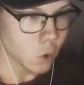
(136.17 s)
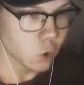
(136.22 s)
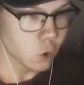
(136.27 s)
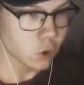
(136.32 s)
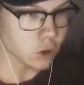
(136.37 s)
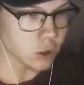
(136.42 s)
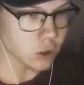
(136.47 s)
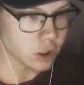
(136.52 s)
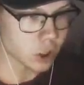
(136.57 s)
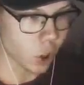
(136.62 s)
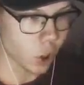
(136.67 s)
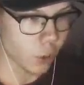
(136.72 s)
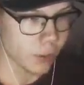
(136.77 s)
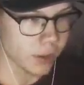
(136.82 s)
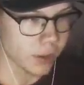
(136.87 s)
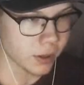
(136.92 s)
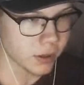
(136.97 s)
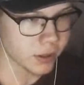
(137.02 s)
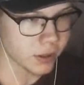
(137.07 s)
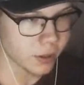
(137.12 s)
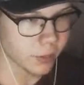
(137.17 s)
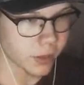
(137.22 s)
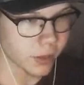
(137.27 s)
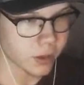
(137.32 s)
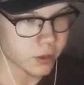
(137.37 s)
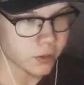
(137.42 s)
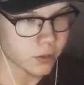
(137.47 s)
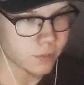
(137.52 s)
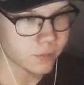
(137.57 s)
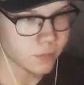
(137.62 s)
gonna be the
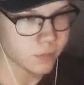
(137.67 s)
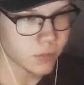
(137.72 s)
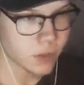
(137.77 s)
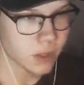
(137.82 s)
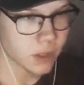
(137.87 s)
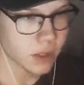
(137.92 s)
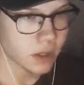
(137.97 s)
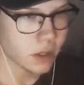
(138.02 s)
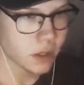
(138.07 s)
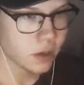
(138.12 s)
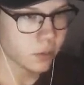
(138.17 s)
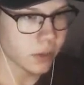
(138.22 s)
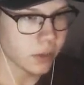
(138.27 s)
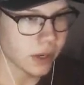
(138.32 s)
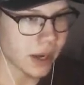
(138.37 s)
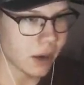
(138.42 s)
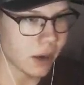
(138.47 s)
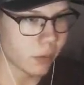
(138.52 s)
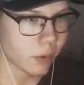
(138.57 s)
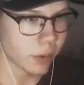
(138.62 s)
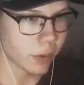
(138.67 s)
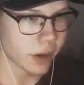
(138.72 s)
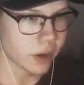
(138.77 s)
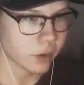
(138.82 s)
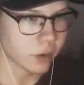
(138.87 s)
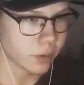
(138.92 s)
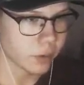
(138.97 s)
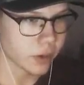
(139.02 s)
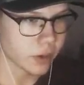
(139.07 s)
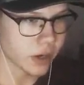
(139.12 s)
toughest obby in the world. Wait, now what do I
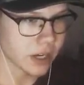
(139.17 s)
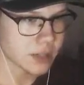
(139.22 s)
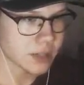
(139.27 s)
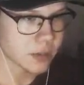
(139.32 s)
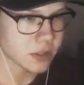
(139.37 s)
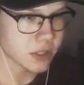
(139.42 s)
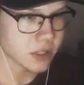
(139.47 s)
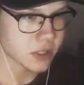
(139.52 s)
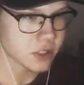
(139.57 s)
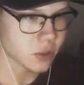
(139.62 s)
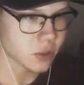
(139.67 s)
do? You're not supposed to touch the